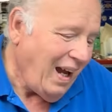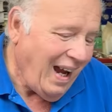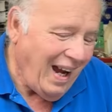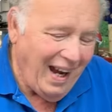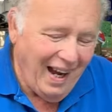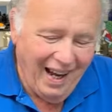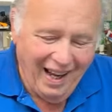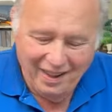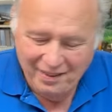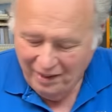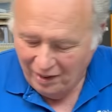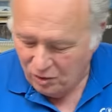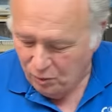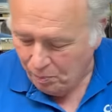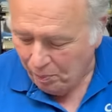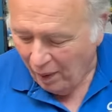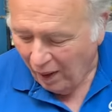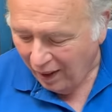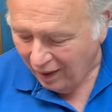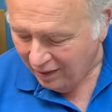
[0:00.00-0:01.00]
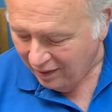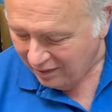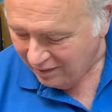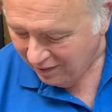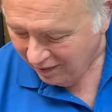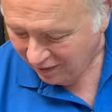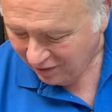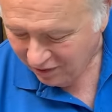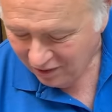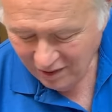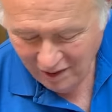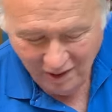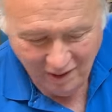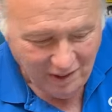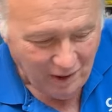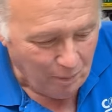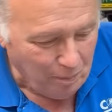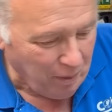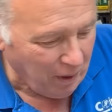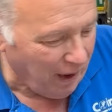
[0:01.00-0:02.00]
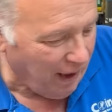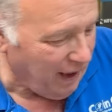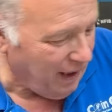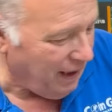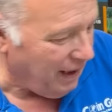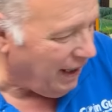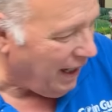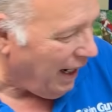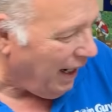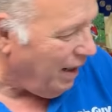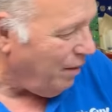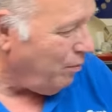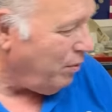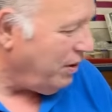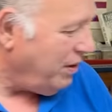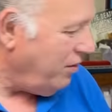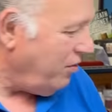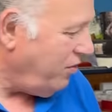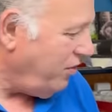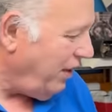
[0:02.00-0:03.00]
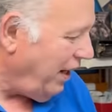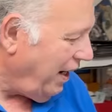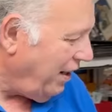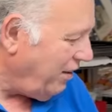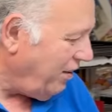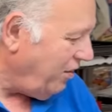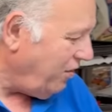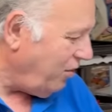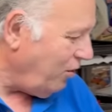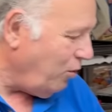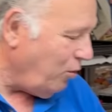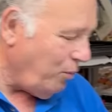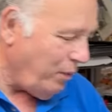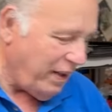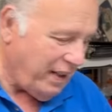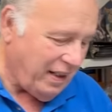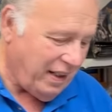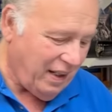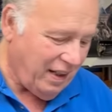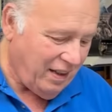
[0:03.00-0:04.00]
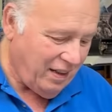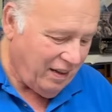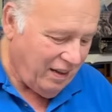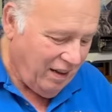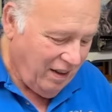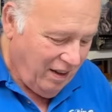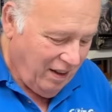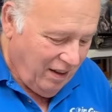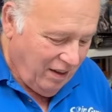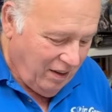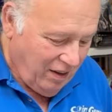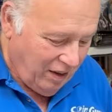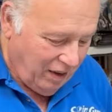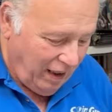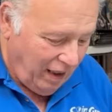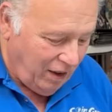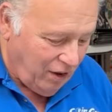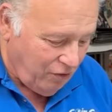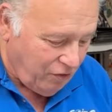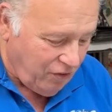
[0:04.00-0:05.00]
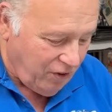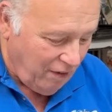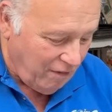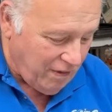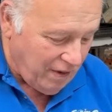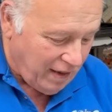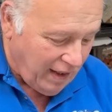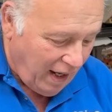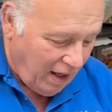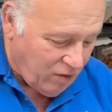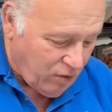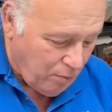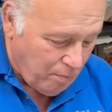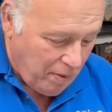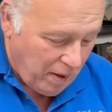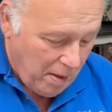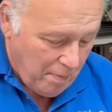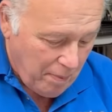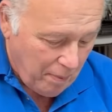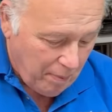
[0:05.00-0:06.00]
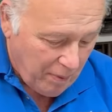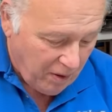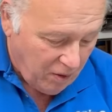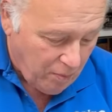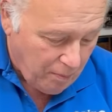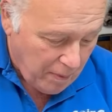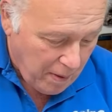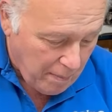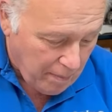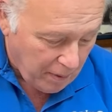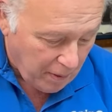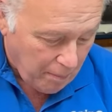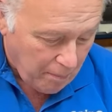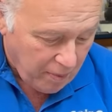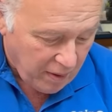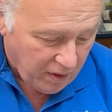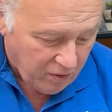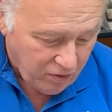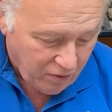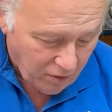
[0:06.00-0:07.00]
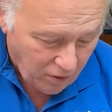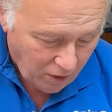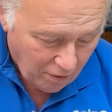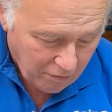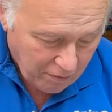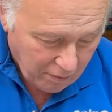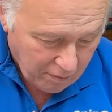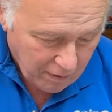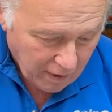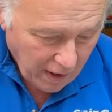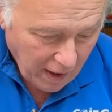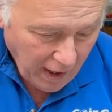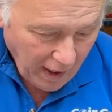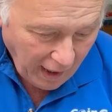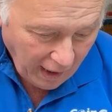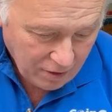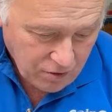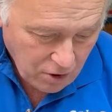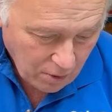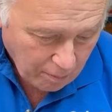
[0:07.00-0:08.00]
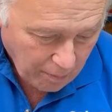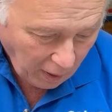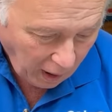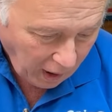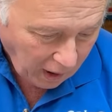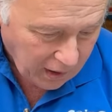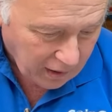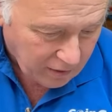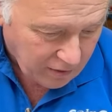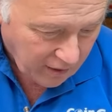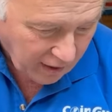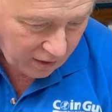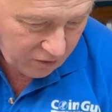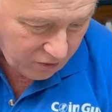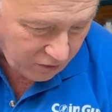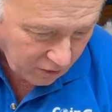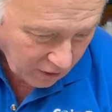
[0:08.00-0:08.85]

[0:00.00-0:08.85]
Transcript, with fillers: Ah, that's politics. They're playing a game with DeSantis. Who are we kidding? Yeah. You're laying off 7,000 people because people are pissed off at, at your politics.